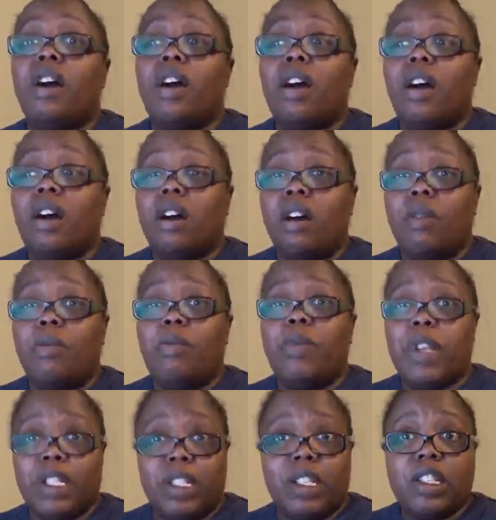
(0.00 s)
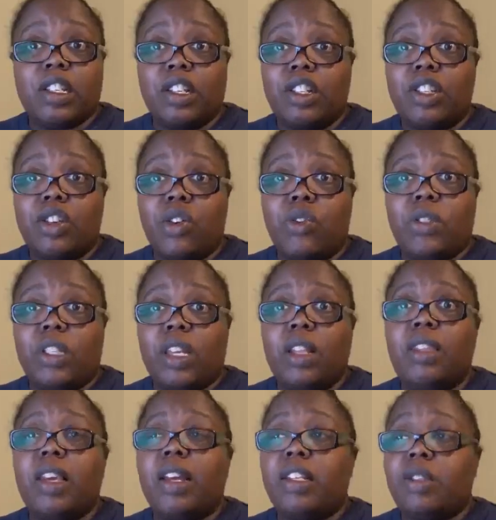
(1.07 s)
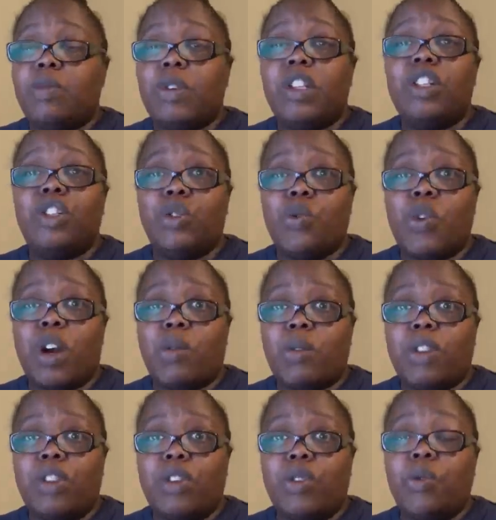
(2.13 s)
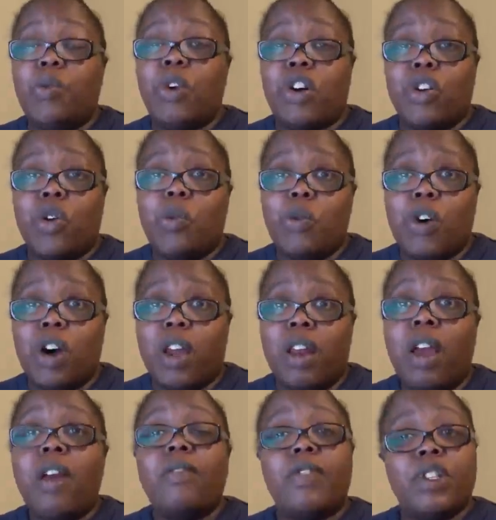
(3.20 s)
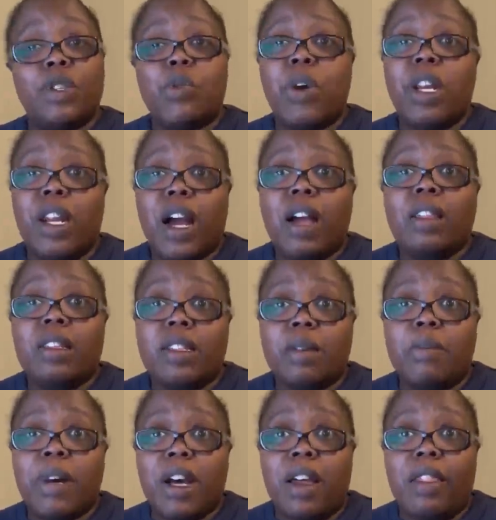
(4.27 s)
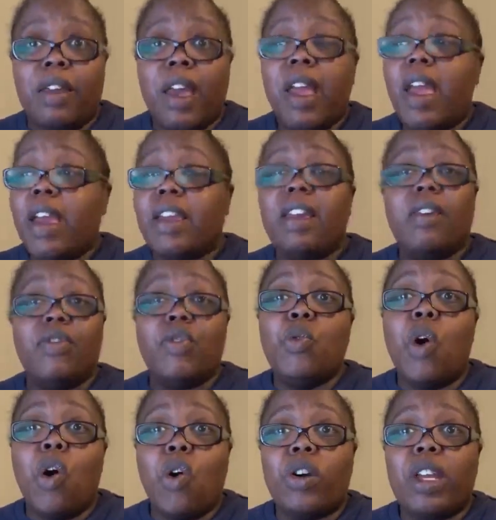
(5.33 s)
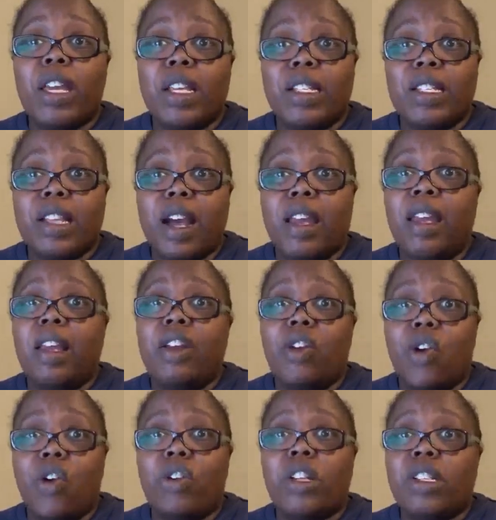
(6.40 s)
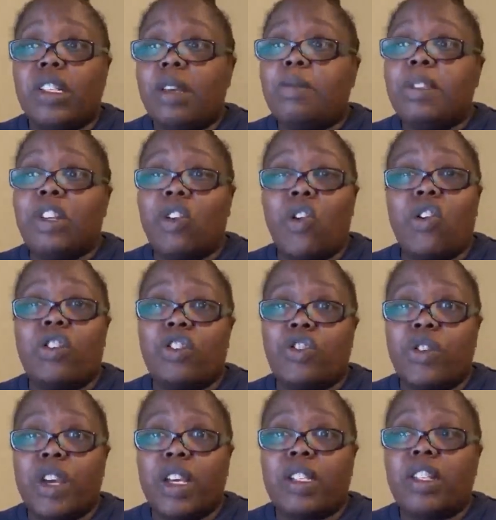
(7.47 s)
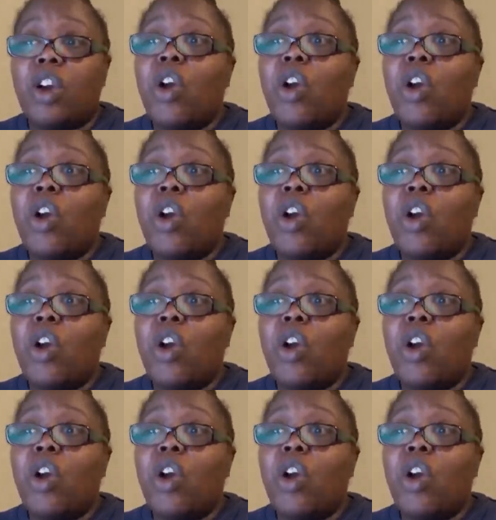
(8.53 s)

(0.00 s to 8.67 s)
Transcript: a business consultant that is willing to work with you one on one for $20 a month and give you all the insight and all the tips and all the tricks